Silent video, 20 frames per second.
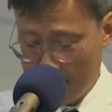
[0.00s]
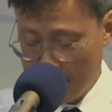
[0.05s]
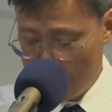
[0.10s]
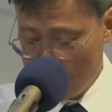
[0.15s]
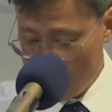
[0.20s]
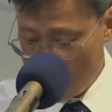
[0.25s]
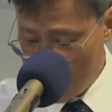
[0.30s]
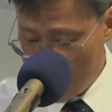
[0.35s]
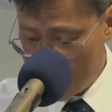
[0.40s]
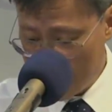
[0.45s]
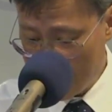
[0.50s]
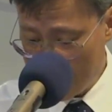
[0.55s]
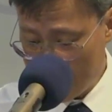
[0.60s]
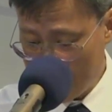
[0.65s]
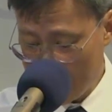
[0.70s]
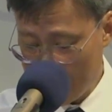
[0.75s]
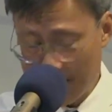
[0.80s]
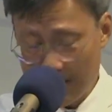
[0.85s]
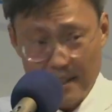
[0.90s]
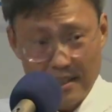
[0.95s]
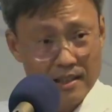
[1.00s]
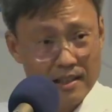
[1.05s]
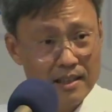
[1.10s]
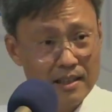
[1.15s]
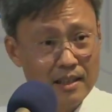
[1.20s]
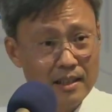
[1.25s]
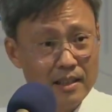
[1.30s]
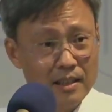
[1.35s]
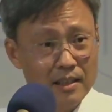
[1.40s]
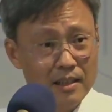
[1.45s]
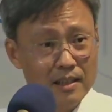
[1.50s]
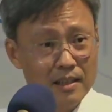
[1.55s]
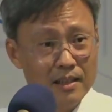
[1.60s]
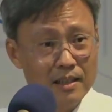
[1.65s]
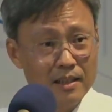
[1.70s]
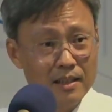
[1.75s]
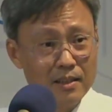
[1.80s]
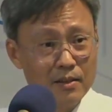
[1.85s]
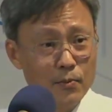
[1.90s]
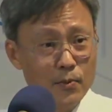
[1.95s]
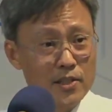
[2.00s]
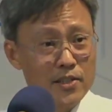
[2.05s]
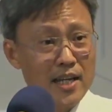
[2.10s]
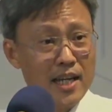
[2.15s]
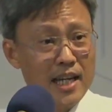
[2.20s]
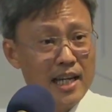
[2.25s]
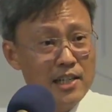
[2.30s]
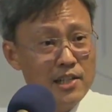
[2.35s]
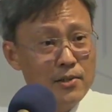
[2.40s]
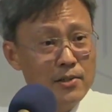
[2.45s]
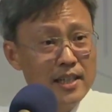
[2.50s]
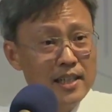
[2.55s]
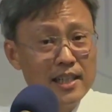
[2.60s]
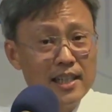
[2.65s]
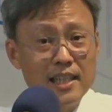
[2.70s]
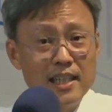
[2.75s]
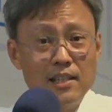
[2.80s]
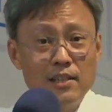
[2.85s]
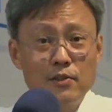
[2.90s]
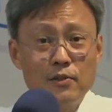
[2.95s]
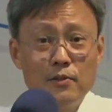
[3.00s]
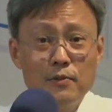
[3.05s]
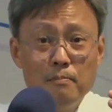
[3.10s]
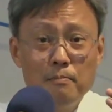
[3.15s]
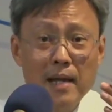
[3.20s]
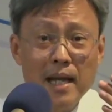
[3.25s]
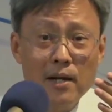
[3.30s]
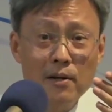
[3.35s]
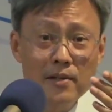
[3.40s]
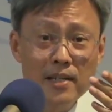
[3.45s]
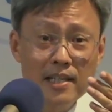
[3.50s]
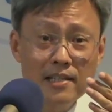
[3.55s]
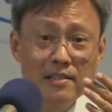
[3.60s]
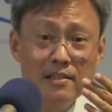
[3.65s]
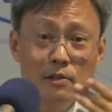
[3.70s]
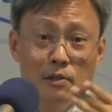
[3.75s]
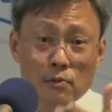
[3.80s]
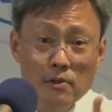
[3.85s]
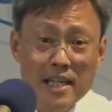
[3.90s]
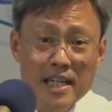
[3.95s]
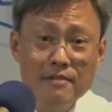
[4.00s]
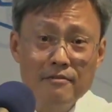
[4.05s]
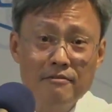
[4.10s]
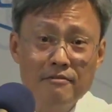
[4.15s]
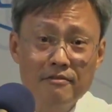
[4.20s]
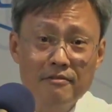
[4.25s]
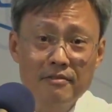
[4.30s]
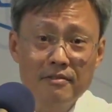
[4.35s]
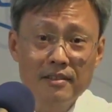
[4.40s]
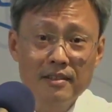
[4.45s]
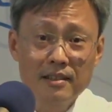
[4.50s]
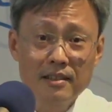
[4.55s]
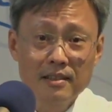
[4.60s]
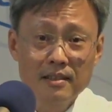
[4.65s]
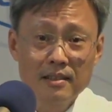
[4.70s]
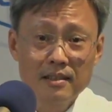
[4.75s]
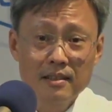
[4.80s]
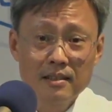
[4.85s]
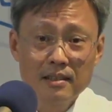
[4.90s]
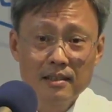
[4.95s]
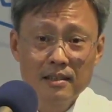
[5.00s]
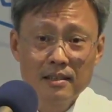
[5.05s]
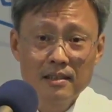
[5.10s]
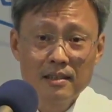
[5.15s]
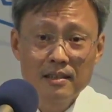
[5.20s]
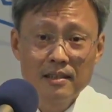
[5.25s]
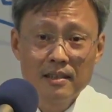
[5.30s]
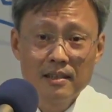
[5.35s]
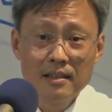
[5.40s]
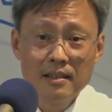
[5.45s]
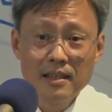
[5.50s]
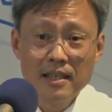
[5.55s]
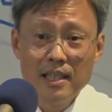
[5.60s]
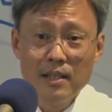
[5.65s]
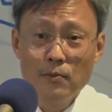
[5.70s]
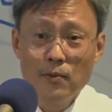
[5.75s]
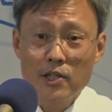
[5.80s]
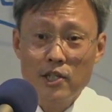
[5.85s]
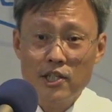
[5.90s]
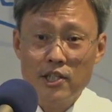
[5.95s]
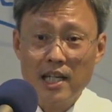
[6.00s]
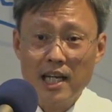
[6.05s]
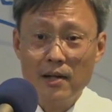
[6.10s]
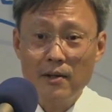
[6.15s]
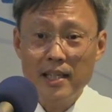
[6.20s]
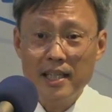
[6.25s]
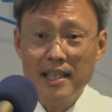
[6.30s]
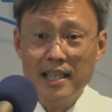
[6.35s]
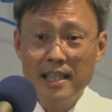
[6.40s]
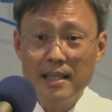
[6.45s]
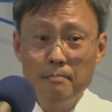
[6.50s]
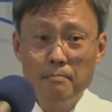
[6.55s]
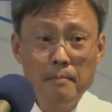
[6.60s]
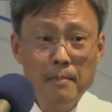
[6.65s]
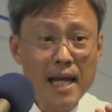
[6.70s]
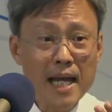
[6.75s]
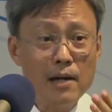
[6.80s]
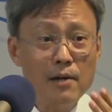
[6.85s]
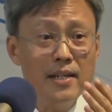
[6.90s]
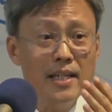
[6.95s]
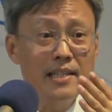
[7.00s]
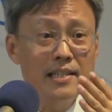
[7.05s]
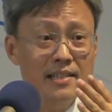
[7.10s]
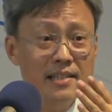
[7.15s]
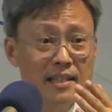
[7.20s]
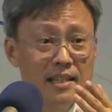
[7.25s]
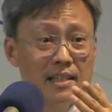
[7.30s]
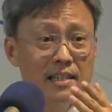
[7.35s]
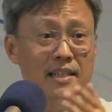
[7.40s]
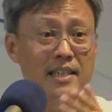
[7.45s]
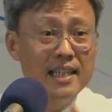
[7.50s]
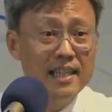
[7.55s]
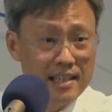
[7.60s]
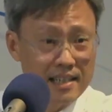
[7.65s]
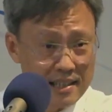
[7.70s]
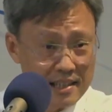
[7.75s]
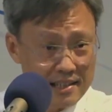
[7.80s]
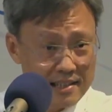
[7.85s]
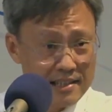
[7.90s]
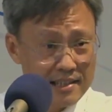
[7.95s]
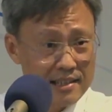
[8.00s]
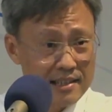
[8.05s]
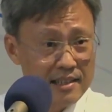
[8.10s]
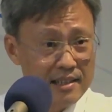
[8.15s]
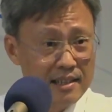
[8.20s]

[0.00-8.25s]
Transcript: Jesus was entering into Mary's grief. He was sharing in Mary's tears